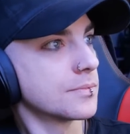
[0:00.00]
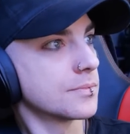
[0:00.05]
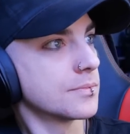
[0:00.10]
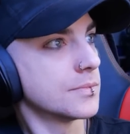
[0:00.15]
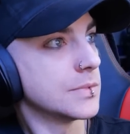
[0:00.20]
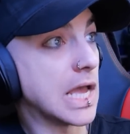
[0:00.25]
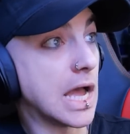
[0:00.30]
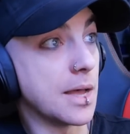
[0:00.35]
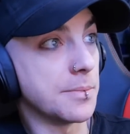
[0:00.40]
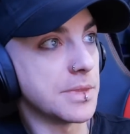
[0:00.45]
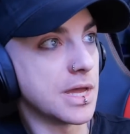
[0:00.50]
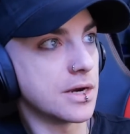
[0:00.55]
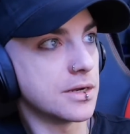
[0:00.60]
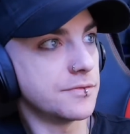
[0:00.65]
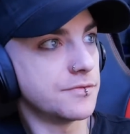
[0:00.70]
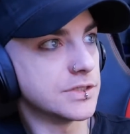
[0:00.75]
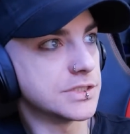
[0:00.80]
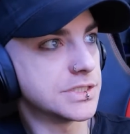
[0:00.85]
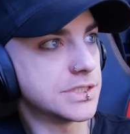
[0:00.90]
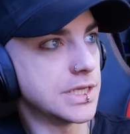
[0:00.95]
Yeah, I'm not
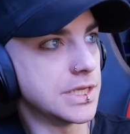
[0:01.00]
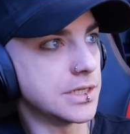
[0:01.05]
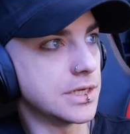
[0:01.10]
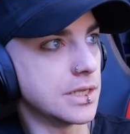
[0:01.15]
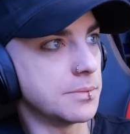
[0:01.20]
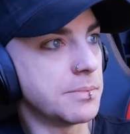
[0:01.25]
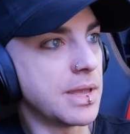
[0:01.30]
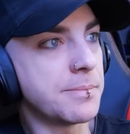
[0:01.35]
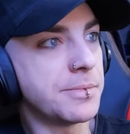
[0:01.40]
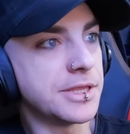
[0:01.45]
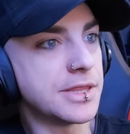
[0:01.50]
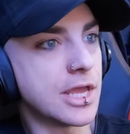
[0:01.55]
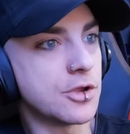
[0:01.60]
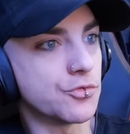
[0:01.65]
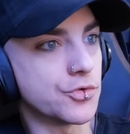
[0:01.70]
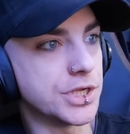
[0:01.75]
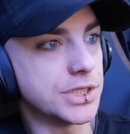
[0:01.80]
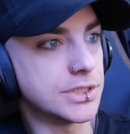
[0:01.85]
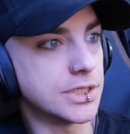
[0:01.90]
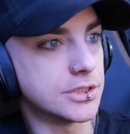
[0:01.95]
even seeing it. Maybe they
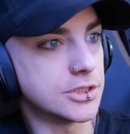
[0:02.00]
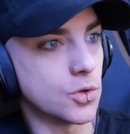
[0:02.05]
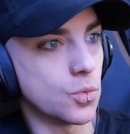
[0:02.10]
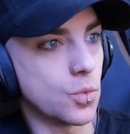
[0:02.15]
redid the